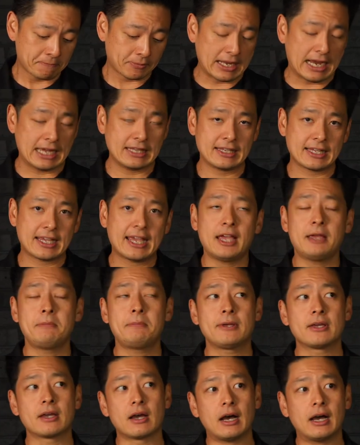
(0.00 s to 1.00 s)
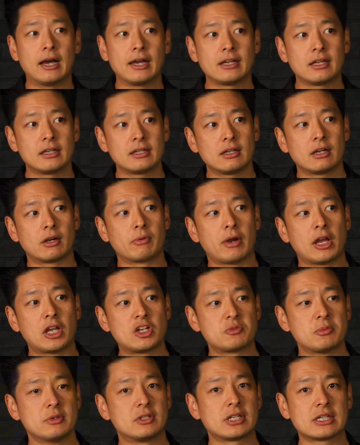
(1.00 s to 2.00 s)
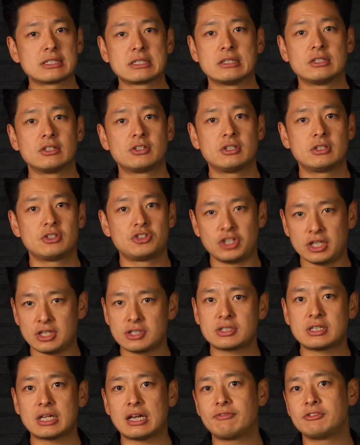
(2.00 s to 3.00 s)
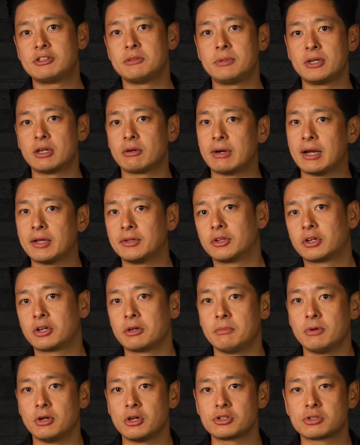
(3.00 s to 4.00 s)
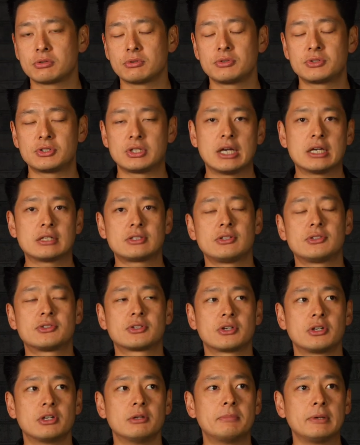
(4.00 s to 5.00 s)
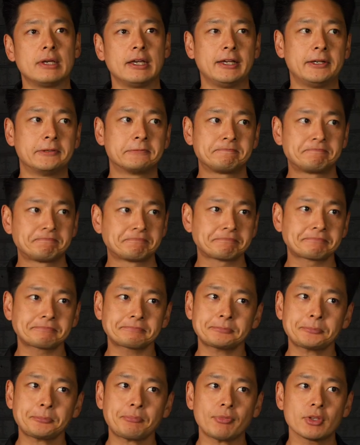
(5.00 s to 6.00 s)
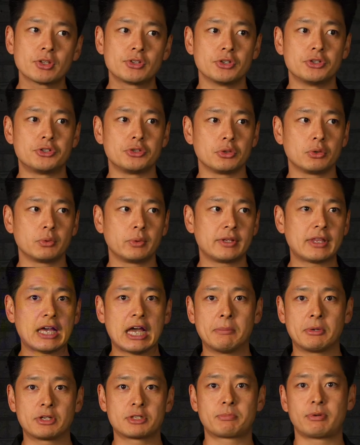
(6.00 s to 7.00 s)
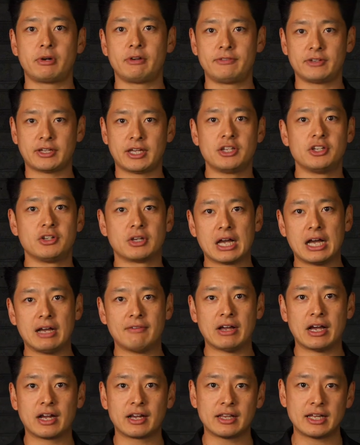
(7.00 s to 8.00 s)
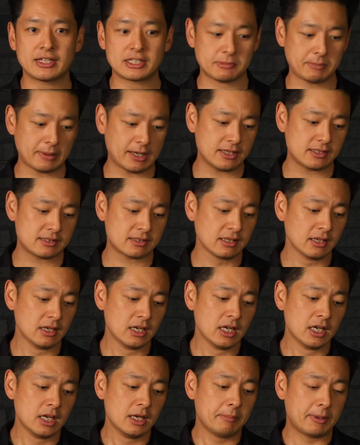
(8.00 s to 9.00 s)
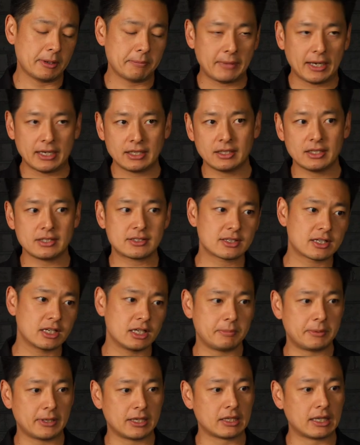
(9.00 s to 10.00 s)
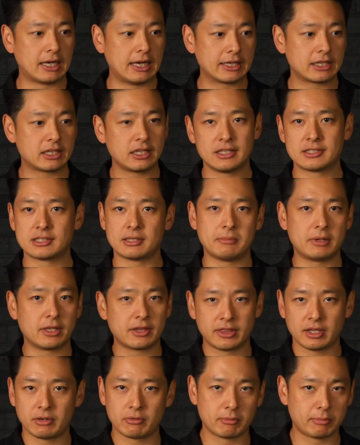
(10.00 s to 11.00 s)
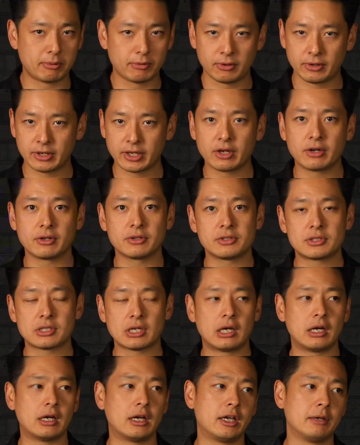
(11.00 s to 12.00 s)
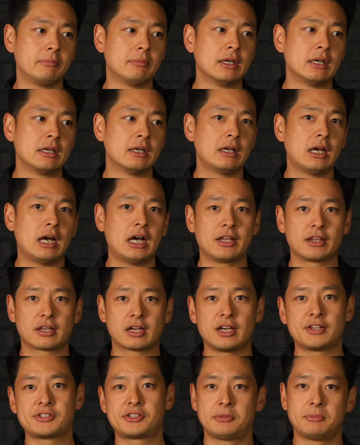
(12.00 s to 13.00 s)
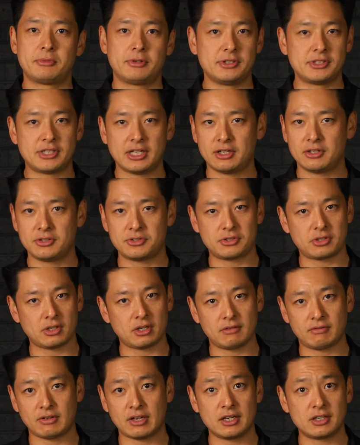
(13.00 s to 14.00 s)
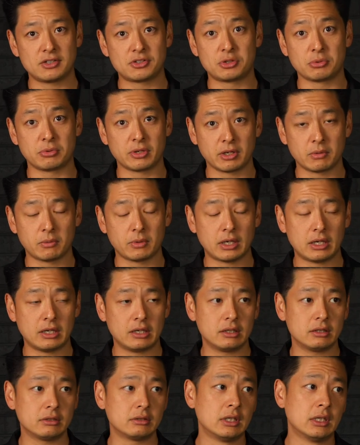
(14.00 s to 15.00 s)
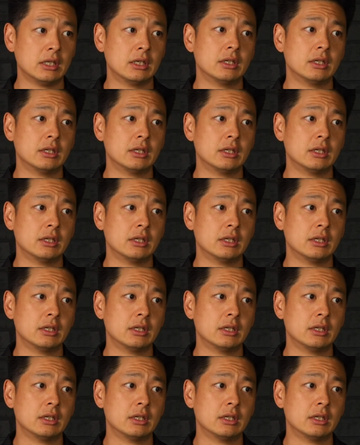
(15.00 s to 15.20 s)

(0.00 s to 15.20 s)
And the KPI arrangement doesn't just have to be around the commercials. Yes, it's going to be to do with how much profit can you carve out of that space, but mainly it's going to be like, is the monthly reporting on time? Are the customer and tenant surveys doing well?